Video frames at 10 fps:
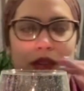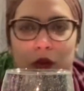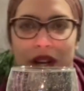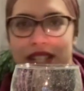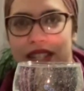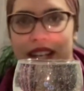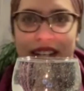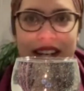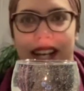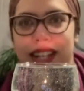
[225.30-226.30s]
Wednesday
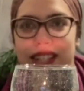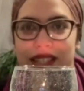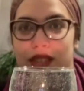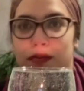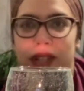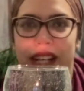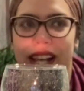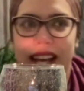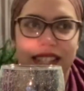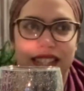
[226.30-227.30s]
night Zumba
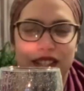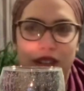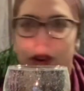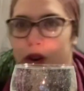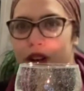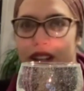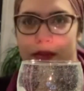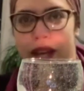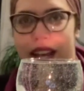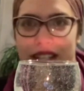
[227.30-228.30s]
classes are calling
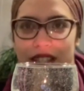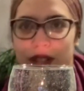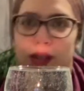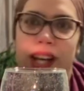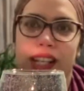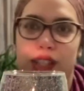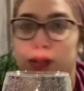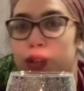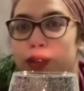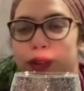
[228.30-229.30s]
back to you. Like, do
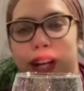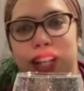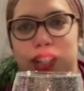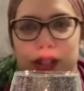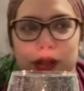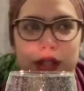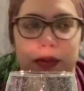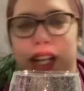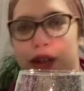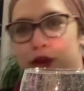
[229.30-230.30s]
whatever you got to do to
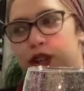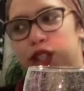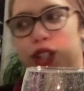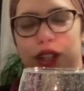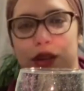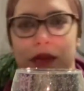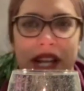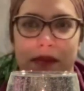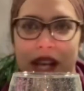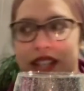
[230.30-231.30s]
make it work so you can
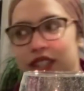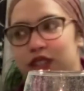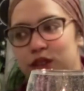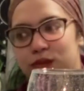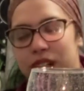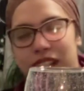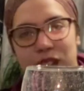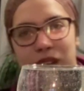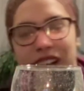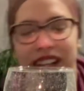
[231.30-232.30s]
make it back to Zumba.
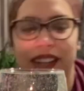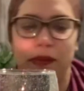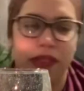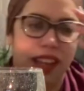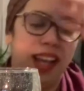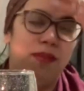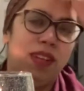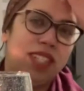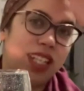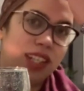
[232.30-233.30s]
No,
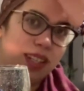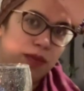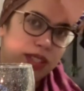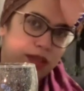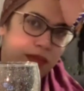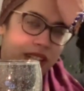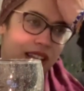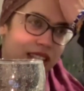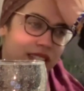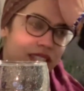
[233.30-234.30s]
I've taken a couple of Zumba
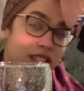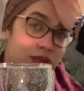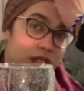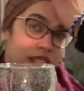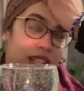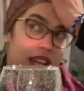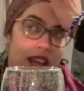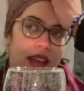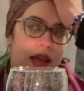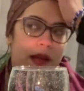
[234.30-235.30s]
classes. It's really,
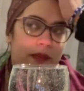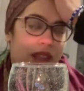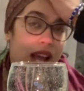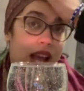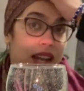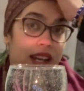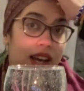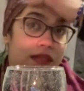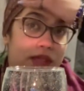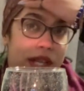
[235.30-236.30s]
I
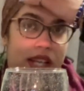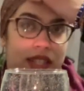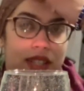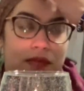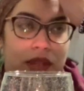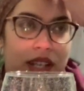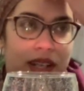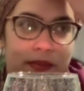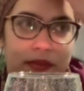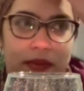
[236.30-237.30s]
love dancing,
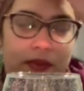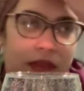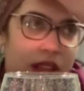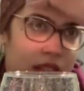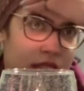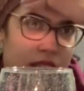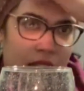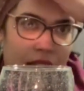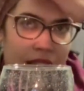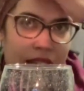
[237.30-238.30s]
but
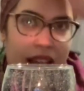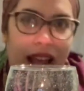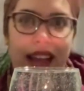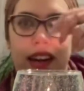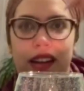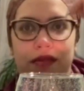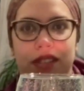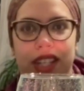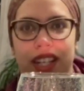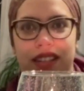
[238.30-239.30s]
I love
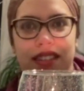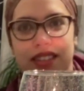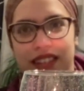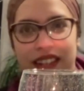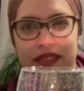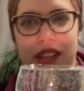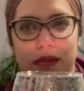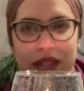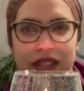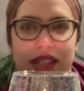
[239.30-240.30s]
dancing, if
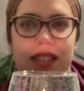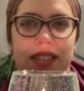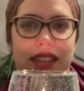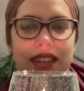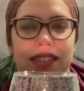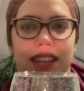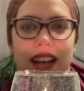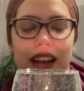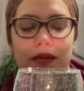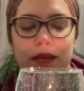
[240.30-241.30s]
makes any sense.
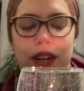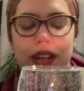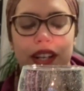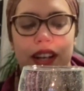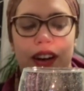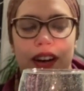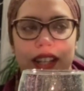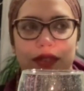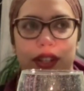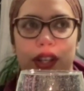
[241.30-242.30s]

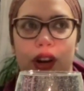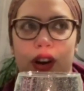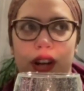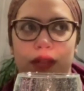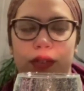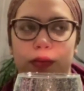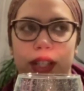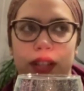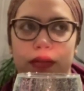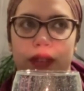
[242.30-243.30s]
It's very hard for me
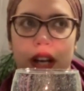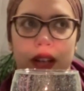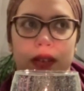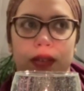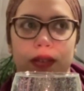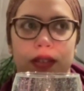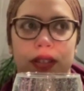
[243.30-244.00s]
to follow